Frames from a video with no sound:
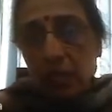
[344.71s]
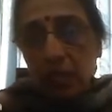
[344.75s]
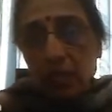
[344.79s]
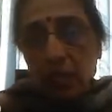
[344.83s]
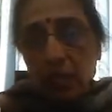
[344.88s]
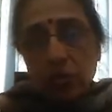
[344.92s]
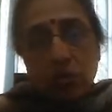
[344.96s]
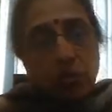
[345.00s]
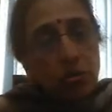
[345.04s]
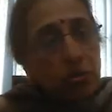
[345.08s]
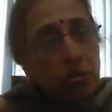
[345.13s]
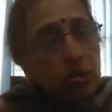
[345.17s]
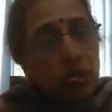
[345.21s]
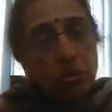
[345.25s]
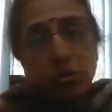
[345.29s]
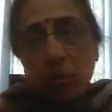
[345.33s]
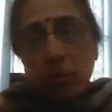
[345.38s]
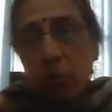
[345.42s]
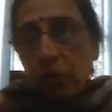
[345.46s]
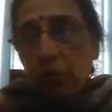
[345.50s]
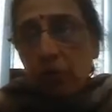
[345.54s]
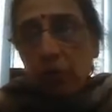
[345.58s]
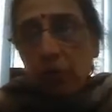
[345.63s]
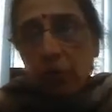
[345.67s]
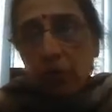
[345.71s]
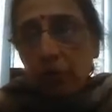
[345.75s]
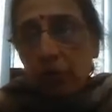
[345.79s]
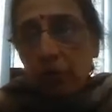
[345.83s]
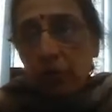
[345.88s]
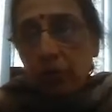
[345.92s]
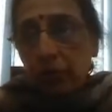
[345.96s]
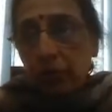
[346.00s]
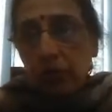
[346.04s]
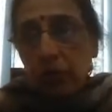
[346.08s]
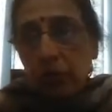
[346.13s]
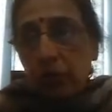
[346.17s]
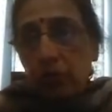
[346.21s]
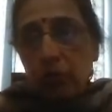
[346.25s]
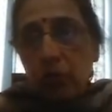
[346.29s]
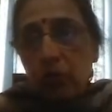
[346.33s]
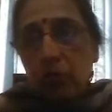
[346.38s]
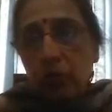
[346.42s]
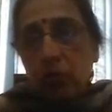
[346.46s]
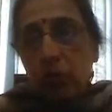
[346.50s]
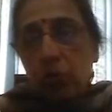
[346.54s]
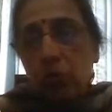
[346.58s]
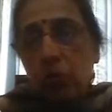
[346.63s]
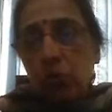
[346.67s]
So their job is over. Their job
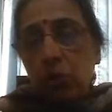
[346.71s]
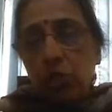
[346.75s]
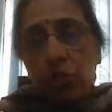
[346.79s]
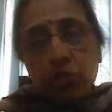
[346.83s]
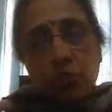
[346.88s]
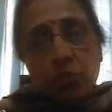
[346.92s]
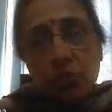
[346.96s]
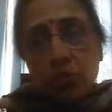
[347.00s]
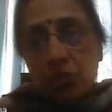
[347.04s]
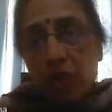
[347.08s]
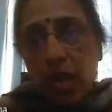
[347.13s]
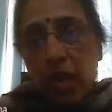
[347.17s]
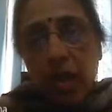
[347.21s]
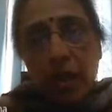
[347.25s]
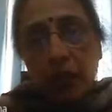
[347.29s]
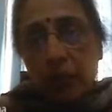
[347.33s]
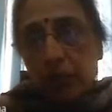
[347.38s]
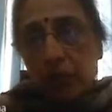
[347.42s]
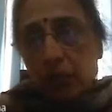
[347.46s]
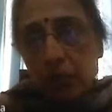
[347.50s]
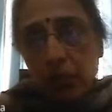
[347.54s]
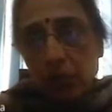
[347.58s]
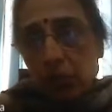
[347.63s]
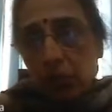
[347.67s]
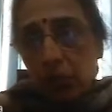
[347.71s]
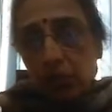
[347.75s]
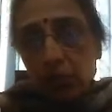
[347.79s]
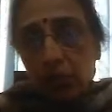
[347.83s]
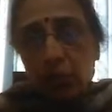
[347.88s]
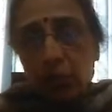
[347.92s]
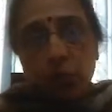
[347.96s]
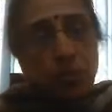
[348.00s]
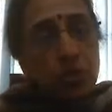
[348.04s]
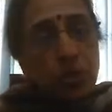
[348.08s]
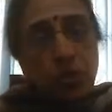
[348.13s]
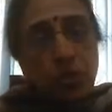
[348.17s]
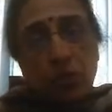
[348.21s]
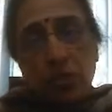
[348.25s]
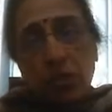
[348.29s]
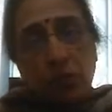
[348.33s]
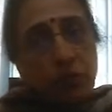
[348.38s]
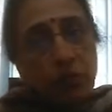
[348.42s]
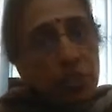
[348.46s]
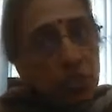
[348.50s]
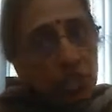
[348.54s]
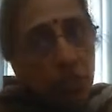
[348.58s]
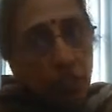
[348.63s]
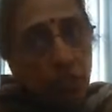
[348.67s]
was only to start the solution procedure,
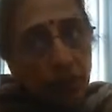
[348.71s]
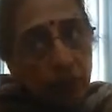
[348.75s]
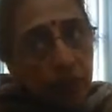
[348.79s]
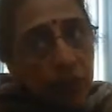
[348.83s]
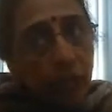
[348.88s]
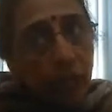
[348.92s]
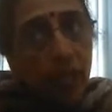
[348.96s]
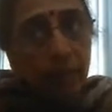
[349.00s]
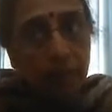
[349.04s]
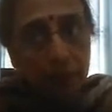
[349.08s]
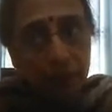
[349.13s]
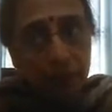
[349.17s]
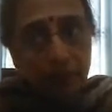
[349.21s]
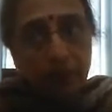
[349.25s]
which they have done.